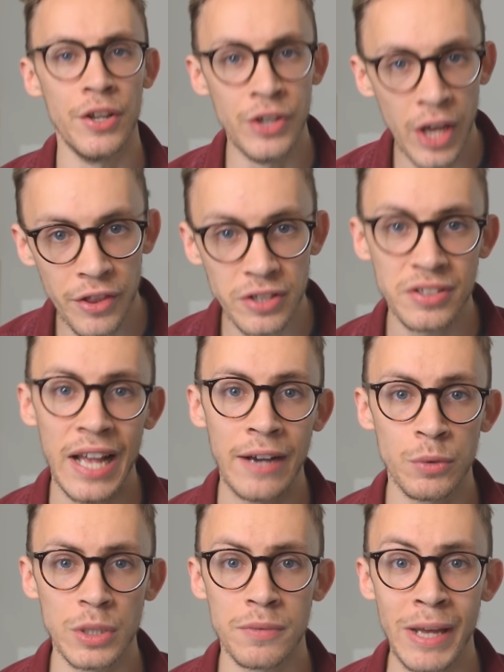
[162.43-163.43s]
Another
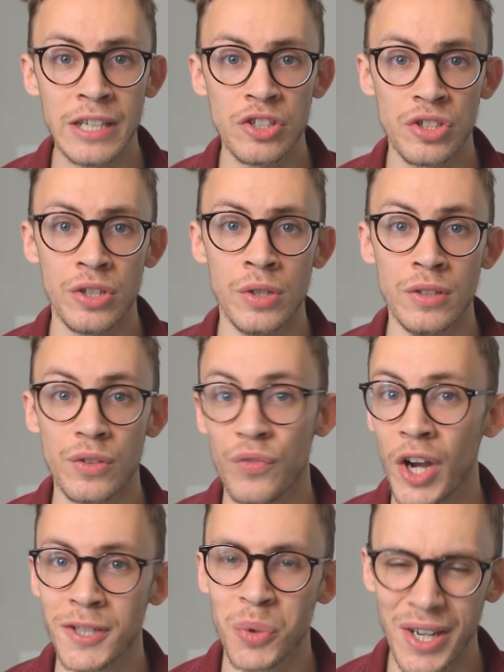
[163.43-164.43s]
sound which many students
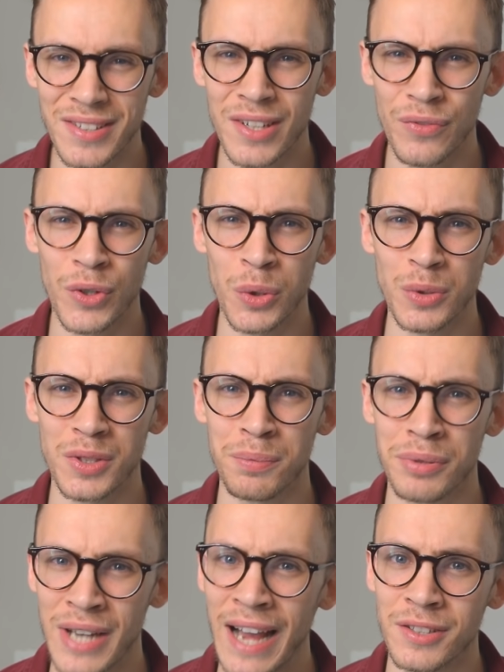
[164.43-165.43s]
find quite difficult to
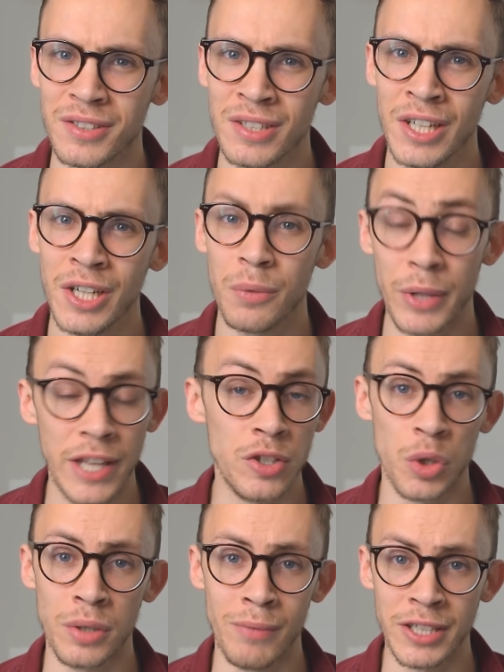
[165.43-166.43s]
pronounce when they
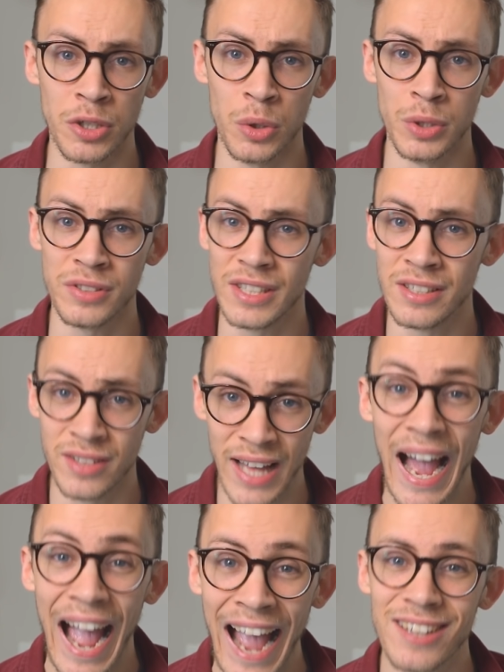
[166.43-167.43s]
join my course is the
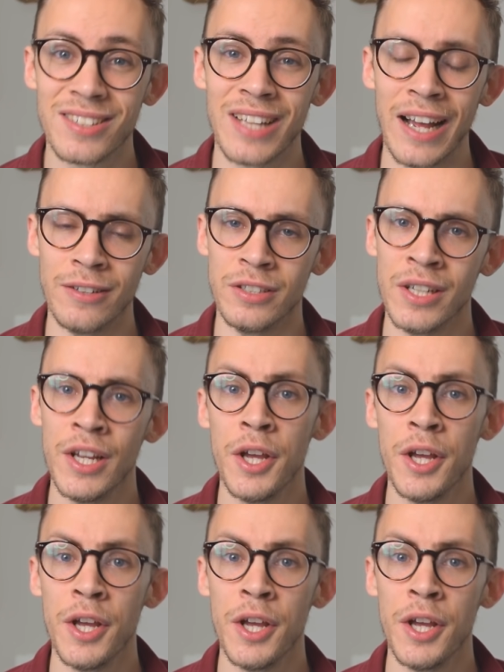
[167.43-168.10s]
ah sound.